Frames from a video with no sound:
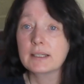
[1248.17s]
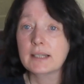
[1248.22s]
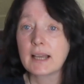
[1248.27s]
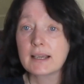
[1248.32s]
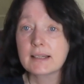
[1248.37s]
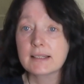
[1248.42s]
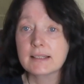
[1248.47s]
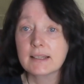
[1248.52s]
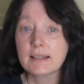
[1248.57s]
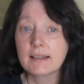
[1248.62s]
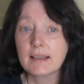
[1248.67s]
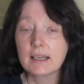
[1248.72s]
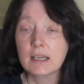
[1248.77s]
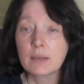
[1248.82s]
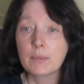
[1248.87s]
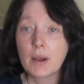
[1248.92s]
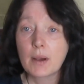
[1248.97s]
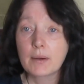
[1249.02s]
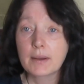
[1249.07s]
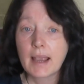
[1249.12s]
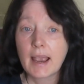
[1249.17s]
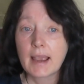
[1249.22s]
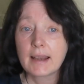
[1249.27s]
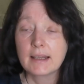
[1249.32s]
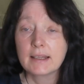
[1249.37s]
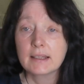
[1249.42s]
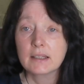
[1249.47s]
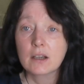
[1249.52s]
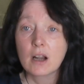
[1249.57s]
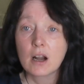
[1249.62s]
nice to think about getting
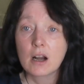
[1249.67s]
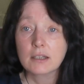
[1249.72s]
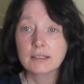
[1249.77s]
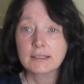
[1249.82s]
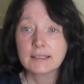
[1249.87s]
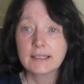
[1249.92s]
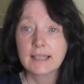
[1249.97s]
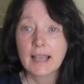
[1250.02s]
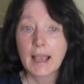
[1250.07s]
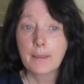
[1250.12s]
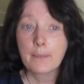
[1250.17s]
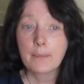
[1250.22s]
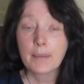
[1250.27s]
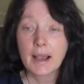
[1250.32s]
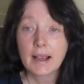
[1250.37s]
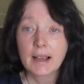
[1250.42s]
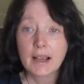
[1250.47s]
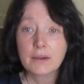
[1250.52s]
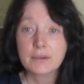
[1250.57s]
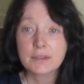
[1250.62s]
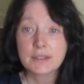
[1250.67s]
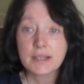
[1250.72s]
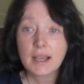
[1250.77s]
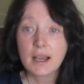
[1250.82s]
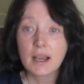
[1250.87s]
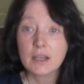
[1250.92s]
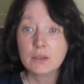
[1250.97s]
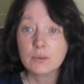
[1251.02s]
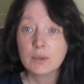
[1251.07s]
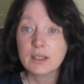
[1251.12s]
in the garden and getting back
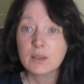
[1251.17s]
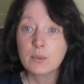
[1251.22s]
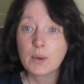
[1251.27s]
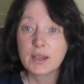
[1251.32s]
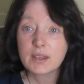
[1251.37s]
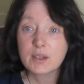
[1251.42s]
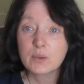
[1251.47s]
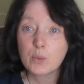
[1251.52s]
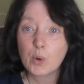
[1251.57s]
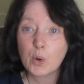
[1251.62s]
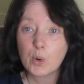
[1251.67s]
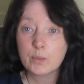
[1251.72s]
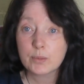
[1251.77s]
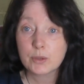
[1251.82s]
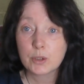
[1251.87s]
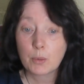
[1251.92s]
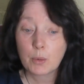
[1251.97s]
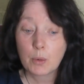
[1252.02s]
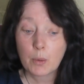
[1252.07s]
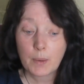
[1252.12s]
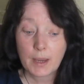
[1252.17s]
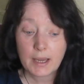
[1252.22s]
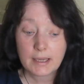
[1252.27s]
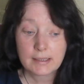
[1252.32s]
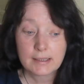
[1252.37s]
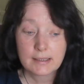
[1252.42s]
outside when the weather warms up a bit.